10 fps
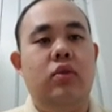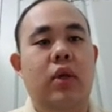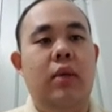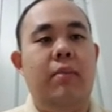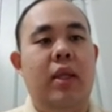
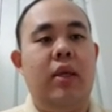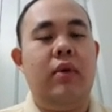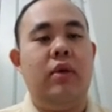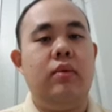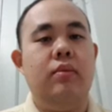3
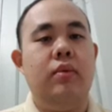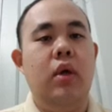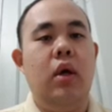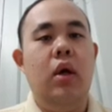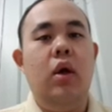material,
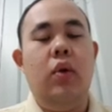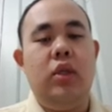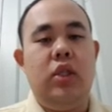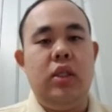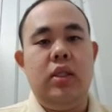
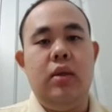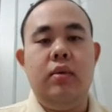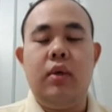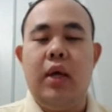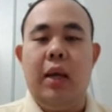which is
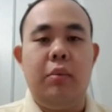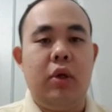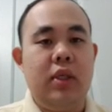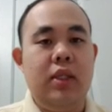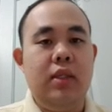card
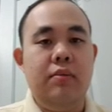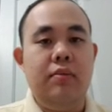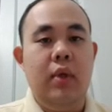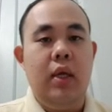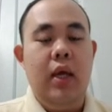boxes,
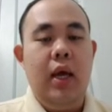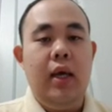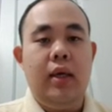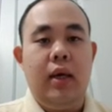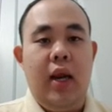
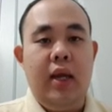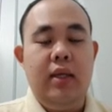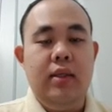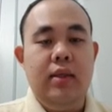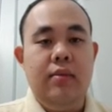clay,
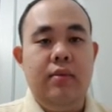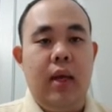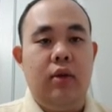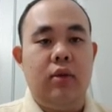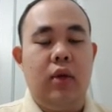
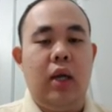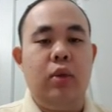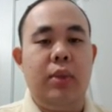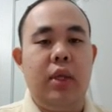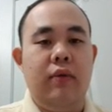and also
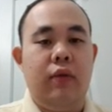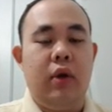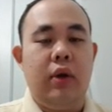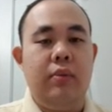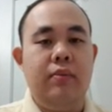aluminum
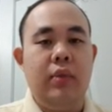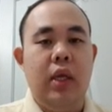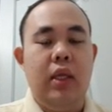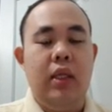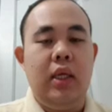foil.
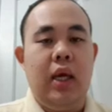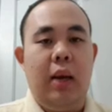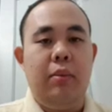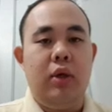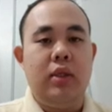The
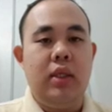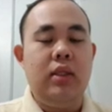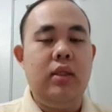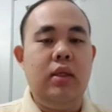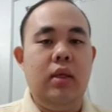card
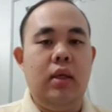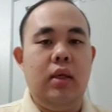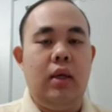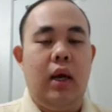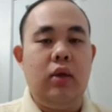boxes
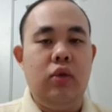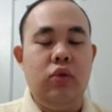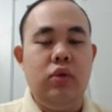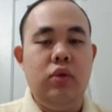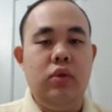are
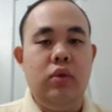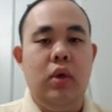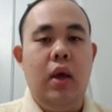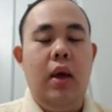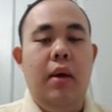used
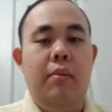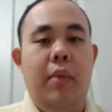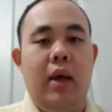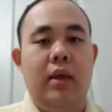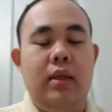
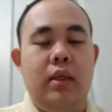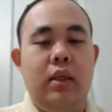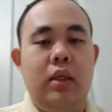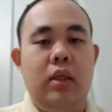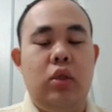
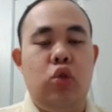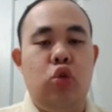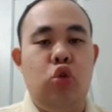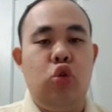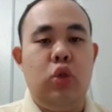to
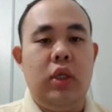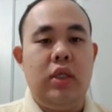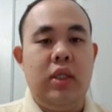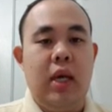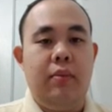do the
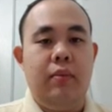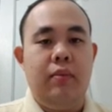shape